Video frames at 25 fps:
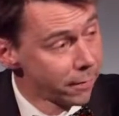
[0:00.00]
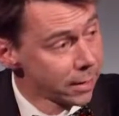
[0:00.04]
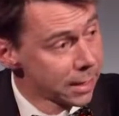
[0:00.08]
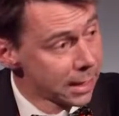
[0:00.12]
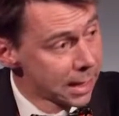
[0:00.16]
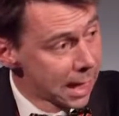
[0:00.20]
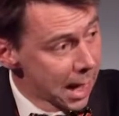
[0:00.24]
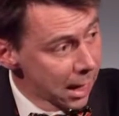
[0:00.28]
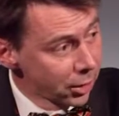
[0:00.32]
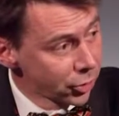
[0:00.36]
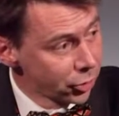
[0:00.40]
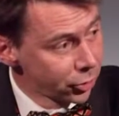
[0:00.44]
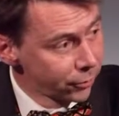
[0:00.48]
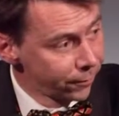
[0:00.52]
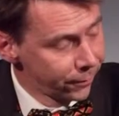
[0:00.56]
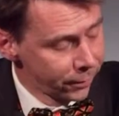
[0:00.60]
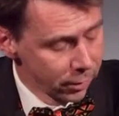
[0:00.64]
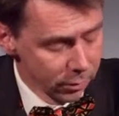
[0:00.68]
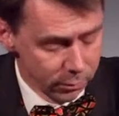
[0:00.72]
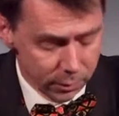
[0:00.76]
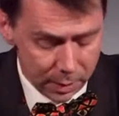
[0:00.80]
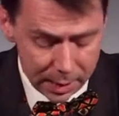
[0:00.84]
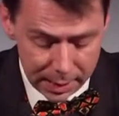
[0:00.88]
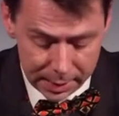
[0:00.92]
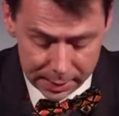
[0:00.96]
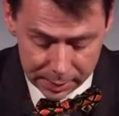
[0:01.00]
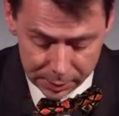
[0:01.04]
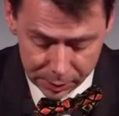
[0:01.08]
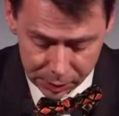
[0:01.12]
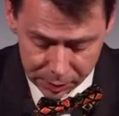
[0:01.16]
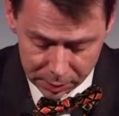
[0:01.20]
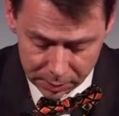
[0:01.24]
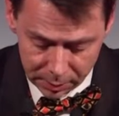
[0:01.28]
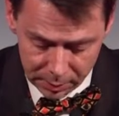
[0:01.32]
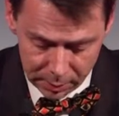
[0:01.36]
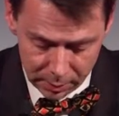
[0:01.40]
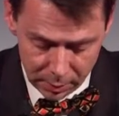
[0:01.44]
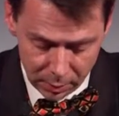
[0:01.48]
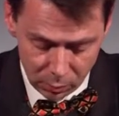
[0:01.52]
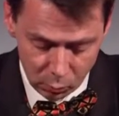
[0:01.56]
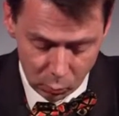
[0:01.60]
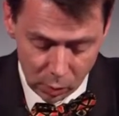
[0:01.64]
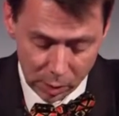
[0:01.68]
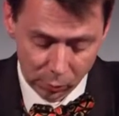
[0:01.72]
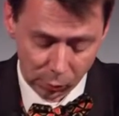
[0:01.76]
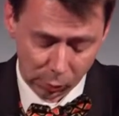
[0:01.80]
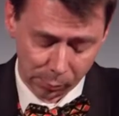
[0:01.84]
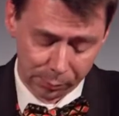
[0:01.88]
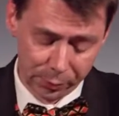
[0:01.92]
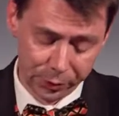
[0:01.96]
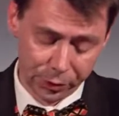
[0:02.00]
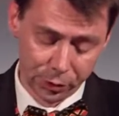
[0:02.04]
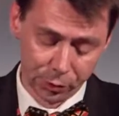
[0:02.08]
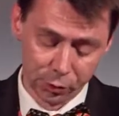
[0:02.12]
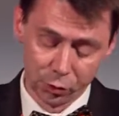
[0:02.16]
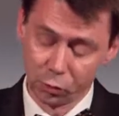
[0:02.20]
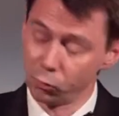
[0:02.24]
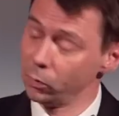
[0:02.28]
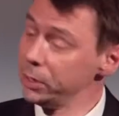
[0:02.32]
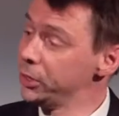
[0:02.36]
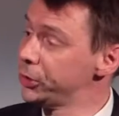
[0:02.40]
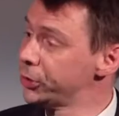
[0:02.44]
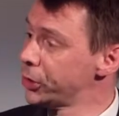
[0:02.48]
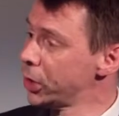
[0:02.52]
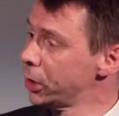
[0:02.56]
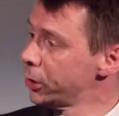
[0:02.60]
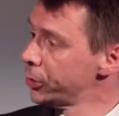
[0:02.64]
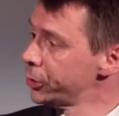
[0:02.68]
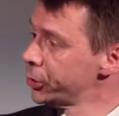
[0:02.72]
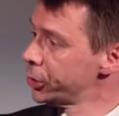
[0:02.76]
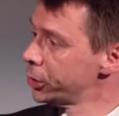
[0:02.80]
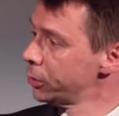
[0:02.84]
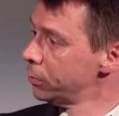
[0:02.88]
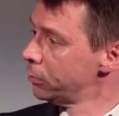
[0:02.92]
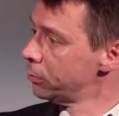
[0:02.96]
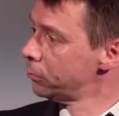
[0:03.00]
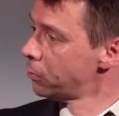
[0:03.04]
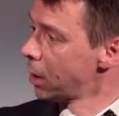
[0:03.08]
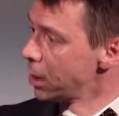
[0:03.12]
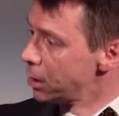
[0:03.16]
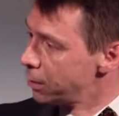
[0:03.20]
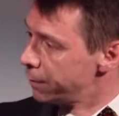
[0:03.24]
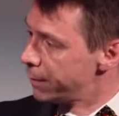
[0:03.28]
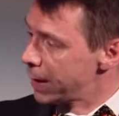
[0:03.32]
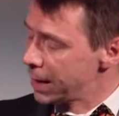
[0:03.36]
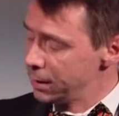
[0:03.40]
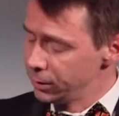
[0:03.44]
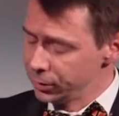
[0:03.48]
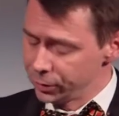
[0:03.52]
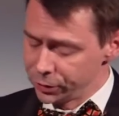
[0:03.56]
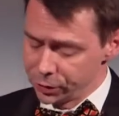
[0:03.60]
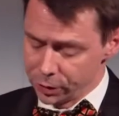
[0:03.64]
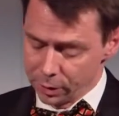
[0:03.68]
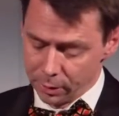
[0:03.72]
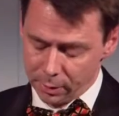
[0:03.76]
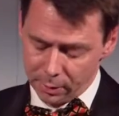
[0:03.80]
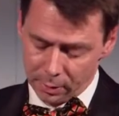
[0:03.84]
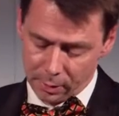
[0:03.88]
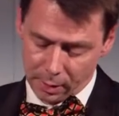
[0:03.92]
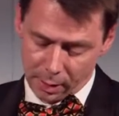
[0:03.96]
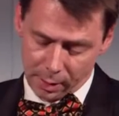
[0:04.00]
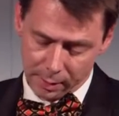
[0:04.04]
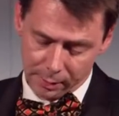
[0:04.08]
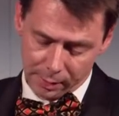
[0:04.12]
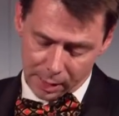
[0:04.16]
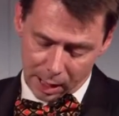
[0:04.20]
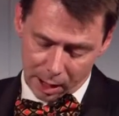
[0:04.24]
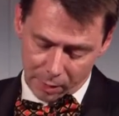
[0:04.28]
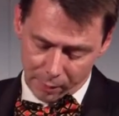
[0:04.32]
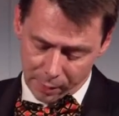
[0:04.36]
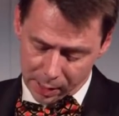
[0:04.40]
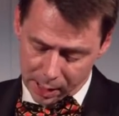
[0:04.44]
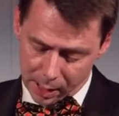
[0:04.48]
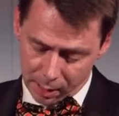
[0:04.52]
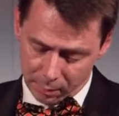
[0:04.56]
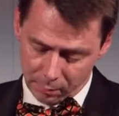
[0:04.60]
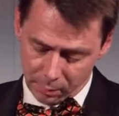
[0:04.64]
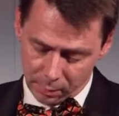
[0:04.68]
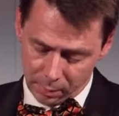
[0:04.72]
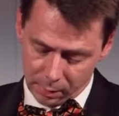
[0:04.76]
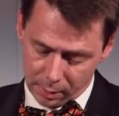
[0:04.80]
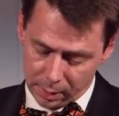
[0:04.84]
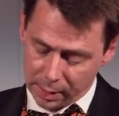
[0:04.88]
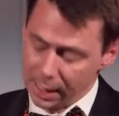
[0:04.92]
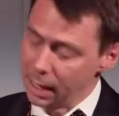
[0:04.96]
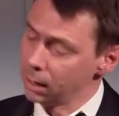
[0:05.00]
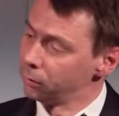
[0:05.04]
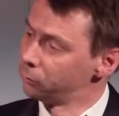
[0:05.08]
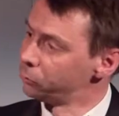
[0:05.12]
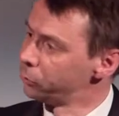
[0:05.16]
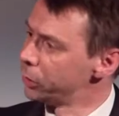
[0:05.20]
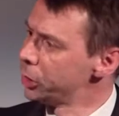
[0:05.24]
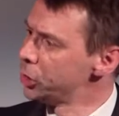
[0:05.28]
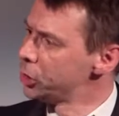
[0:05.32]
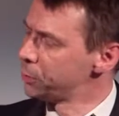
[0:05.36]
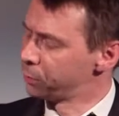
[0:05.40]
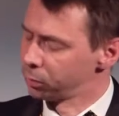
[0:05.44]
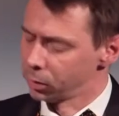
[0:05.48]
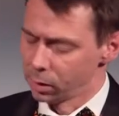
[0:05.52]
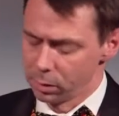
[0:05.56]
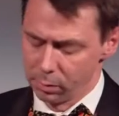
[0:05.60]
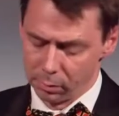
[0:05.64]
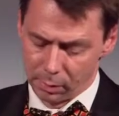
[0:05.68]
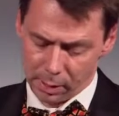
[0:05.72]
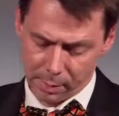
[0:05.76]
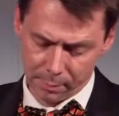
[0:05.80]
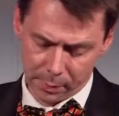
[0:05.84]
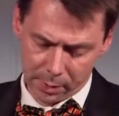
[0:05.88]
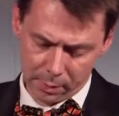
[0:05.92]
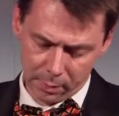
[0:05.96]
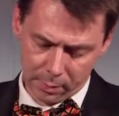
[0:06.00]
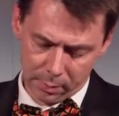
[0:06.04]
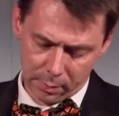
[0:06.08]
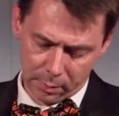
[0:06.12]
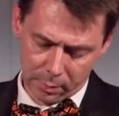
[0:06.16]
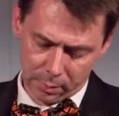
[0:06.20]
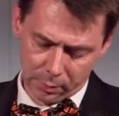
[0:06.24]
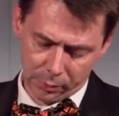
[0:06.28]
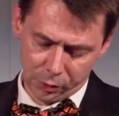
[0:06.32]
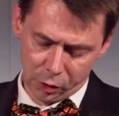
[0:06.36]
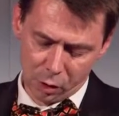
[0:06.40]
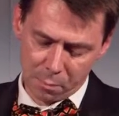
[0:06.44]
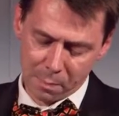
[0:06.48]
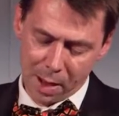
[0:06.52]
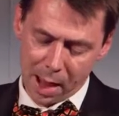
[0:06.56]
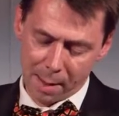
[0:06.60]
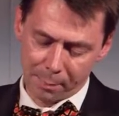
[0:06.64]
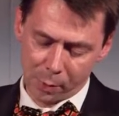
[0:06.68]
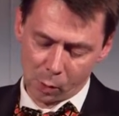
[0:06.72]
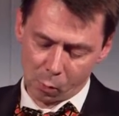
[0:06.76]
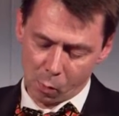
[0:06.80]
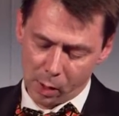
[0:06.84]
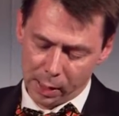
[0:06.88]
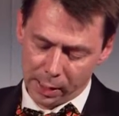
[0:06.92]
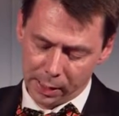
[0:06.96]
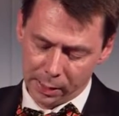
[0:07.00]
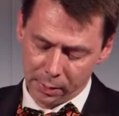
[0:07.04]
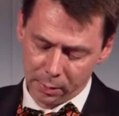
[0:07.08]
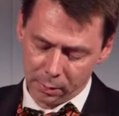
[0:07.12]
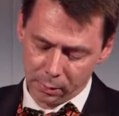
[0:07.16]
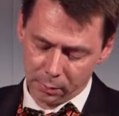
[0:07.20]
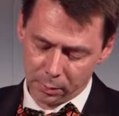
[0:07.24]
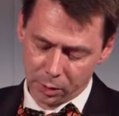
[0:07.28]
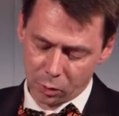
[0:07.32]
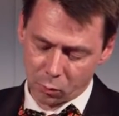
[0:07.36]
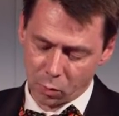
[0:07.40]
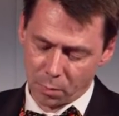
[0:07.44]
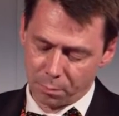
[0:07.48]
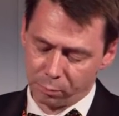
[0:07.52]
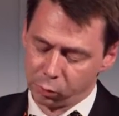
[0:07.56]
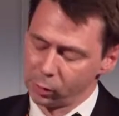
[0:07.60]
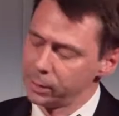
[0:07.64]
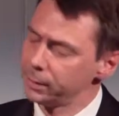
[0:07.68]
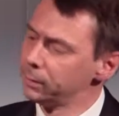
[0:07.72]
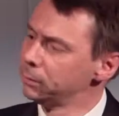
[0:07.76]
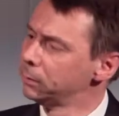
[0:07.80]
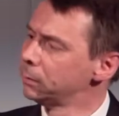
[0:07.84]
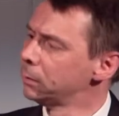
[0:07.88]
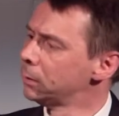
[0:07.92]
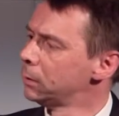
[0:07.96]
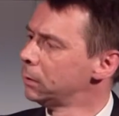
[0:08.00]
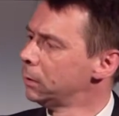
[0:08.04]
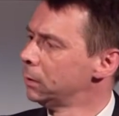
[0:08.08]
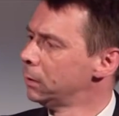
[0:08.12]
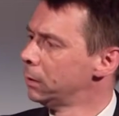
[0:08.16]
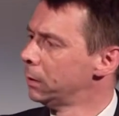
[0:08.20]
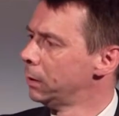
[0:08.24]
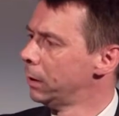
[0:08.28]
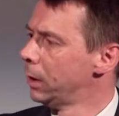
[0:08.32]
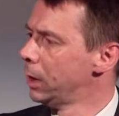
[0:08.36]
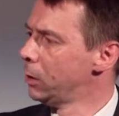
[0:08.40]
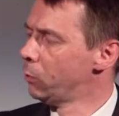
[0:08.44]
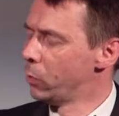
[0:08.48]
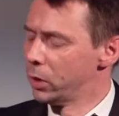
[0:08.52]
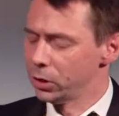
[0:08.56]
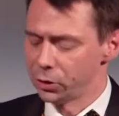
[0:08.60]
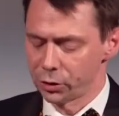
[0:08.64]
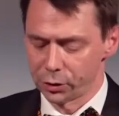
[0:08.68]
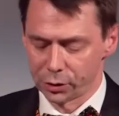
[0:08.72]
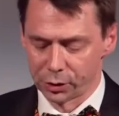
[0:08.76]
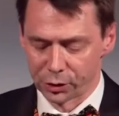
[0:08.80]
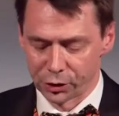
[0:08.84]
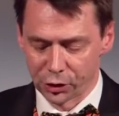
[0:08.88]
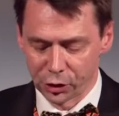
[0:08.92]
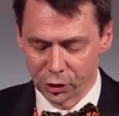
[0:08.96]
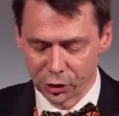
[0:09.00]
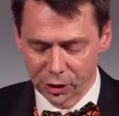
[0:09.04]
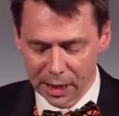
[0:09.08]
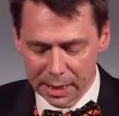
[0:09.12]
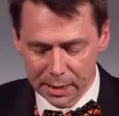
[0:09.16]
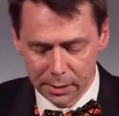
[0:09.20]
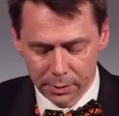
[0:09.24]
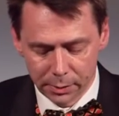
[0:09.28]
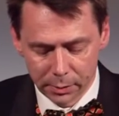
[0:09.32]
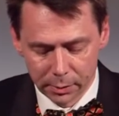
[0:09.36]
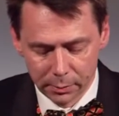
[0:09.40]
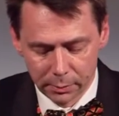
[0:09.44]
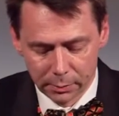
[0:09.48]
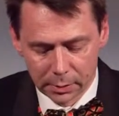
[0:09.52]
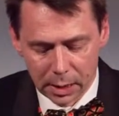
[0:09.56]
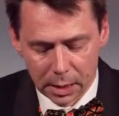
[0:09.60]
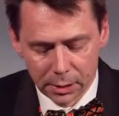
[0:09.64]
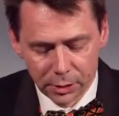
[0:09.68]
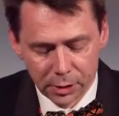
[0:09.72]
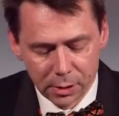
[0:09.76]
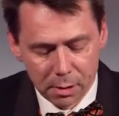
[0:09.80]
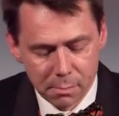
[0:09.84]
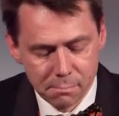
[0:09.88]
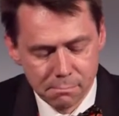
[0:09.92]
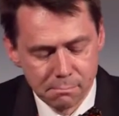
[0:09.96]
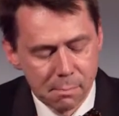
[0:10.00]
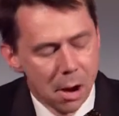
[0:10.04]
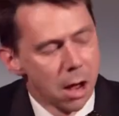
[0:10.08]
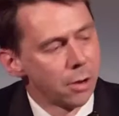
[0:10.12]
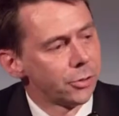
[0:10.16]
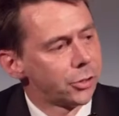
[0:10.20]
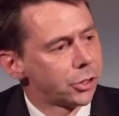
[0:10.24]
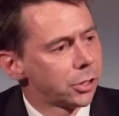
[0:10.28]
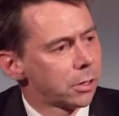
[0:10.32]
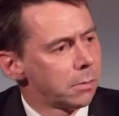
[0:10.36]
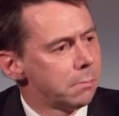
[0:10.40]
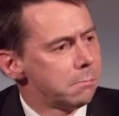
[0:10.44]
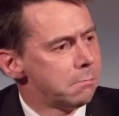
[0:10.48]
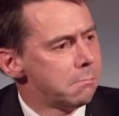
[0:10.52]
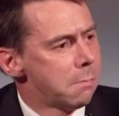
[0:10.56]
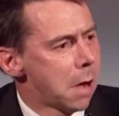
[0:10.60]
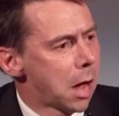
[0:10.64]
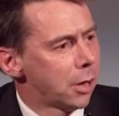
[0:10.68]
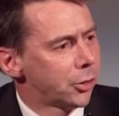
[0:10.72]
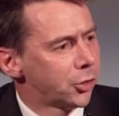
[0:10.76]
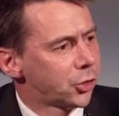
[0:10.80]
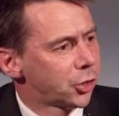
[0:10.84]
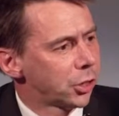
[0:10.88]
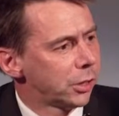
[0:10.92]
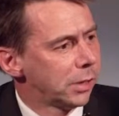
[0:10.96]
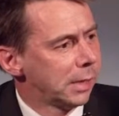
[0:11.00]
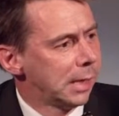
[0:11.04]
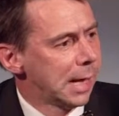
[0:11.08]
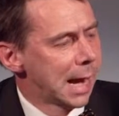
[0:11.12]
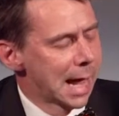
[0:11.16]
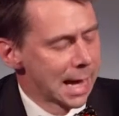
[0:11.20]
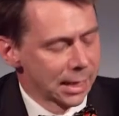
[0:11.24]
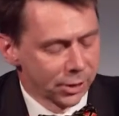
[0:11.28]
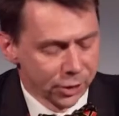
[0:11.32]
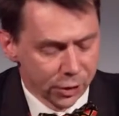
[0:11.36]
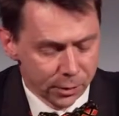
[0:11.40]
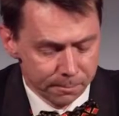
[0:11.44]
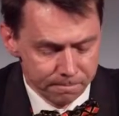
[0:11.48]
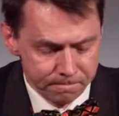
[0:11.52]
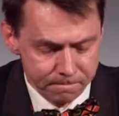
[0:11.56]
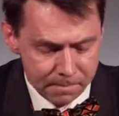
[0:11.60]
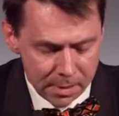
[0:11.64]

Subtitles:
the next few years, we will produce research, run events, and carry out an outreach program to map a way to a Britain in which the state does much, much less,